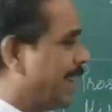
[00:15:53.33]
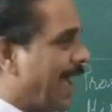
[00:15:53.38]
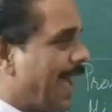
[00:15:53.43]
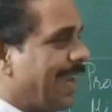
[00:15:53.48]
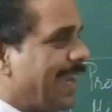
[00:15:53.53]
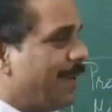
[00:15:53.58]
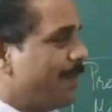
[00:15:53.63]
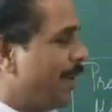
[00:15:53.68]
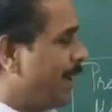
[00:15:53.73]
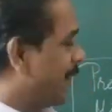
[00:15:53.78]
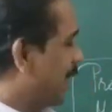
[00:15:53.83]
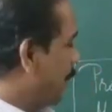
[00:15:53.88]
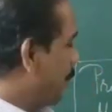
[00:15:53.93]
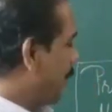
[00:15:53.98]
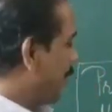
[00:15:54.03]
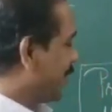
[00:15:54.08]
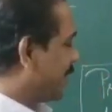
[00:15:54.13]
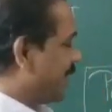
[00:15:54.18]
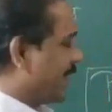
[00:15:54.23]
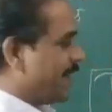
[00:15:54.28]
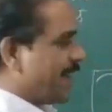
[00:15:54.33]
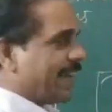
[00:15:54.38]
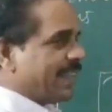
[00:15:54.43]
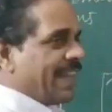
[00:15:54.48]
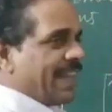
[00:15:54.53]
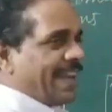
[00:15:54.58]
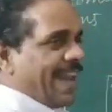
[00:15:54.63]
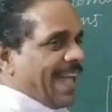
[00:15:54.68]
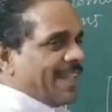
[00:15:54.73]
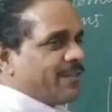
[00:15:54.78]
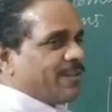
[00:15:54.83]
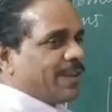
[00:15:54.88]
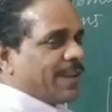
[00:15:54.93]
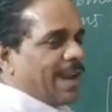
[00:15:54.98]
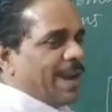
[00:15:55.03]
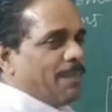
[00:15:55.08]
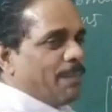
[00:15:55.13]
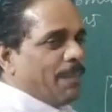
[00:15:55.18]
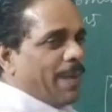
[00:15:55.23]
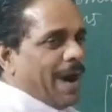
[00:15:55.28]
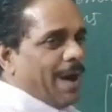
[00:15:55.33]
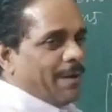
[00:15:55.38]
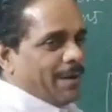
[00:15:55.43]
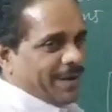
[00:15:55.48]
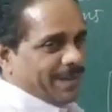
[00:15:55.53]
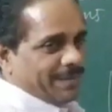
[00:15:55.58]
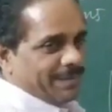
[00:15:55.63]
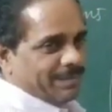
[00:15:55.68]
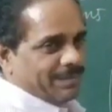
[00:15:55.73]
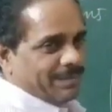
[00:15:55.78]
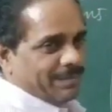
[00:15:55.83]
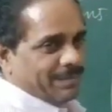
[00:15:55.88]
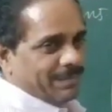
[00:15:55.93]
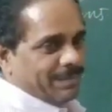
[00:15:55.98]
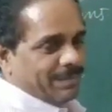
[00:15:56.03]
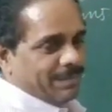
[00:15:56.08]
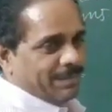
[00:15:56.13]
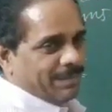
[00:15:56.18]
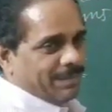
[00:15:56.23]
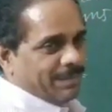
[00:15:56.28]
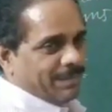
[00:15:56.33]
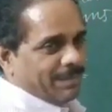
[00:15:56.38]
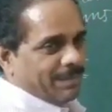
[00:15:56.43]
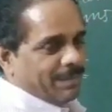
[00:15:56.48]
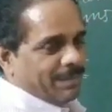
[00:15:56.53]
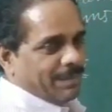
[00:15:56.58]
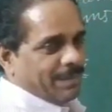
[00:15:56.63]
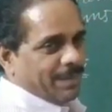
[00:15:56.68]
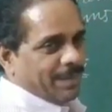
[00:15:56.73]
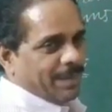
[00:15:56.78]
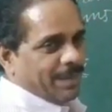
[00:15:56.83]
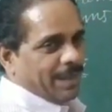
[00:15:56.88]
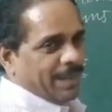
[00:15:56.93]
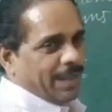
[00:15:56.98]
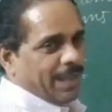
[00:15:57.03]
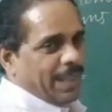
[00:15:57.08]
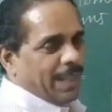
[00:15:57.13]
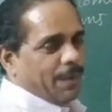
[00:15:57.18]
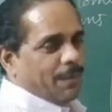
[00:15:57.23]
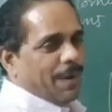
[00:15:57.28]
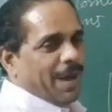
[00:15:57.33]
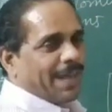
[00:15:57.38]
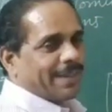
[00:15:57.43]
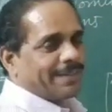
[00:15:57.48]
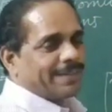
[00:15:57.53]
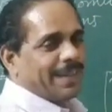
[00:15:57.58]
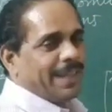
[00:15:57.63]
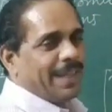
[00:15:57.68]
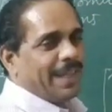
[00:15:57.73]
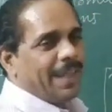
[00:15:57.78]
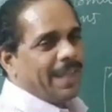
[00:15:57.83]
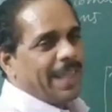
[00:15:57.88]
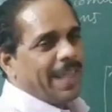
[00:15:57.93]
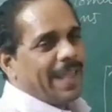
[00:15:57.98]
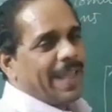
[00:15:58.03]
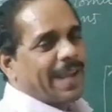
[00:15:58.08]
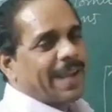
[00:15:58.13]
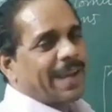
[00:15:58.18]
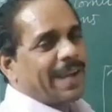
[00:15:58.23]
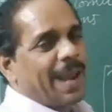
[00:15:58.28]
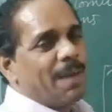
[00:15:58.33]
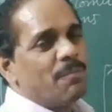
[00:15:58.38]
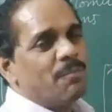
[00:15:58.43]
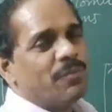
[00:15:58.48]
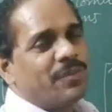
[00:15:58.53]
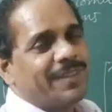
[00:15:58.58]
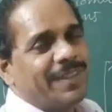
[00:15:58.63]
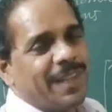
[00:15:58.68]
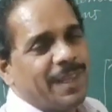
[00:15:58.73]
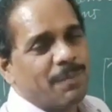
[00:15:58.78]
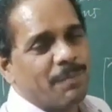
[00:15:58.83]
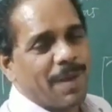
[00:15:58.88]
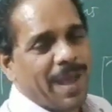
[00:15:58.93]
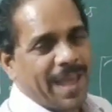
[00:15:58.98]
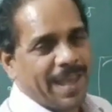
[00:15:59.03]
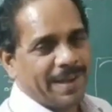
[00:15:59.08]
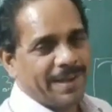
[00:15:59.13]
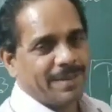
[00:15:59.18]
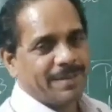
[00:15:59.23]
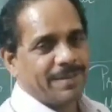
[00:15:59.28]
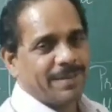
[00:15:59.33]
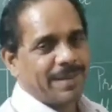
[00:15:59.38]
Caliban represented the natural power. He was a clumsy man,